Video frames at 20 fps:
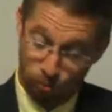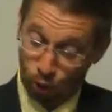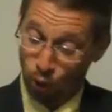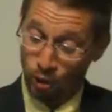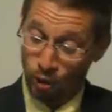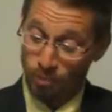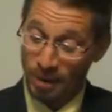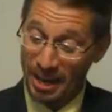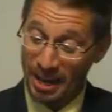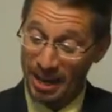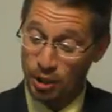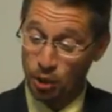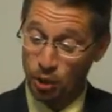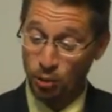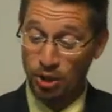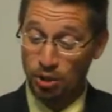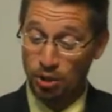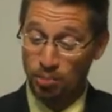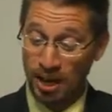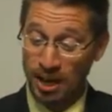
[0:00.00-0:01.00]
Blue and Maize
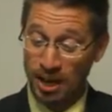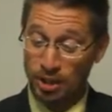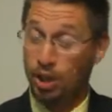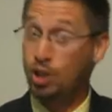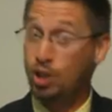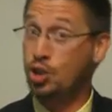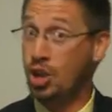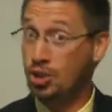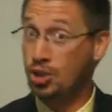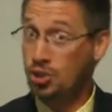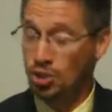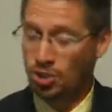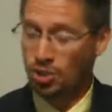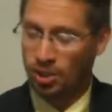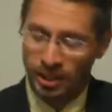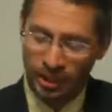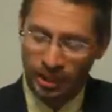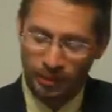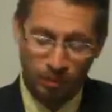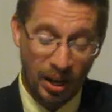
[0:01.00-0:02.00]
squeaks by the Justice
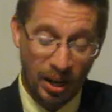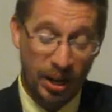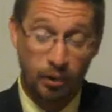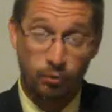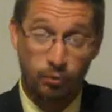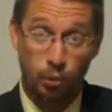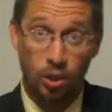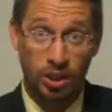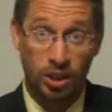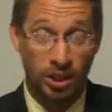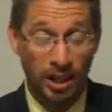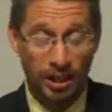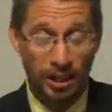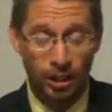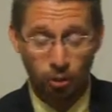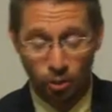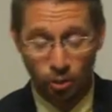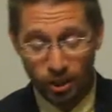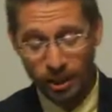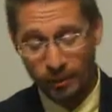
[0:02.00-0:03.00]
League
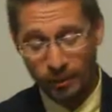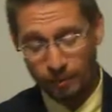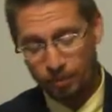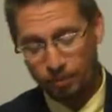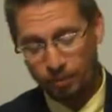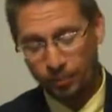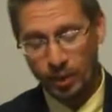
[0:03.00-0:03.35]
94-93.